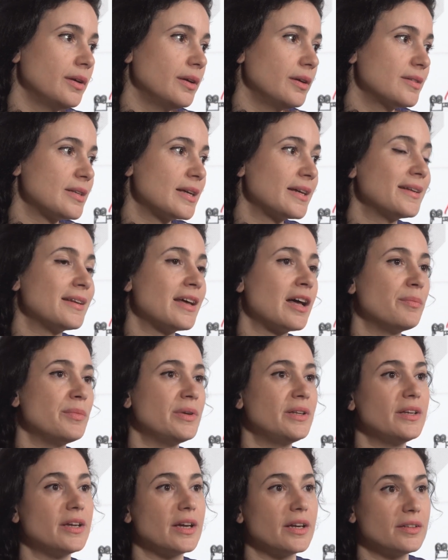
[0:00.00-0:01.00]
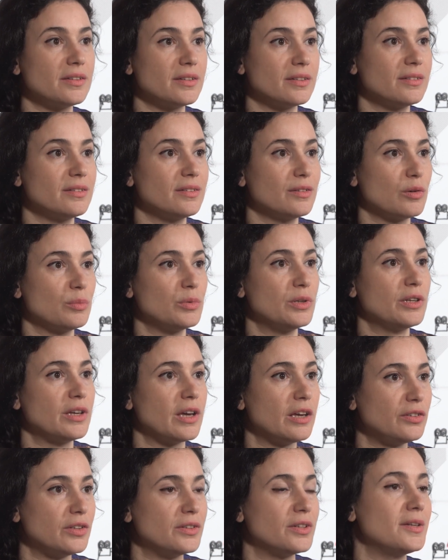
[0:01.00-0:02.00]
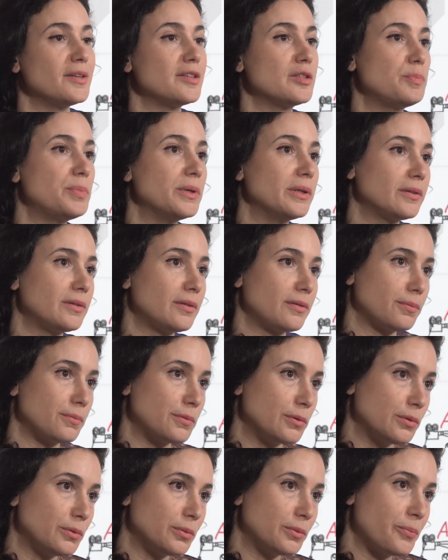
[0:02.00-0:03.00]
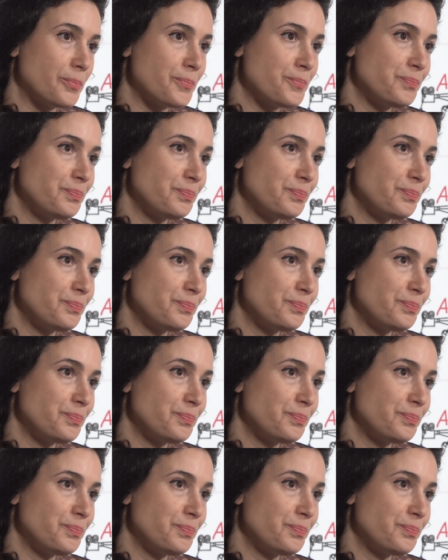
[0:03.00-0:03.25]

It's like an unmediated communication that is built through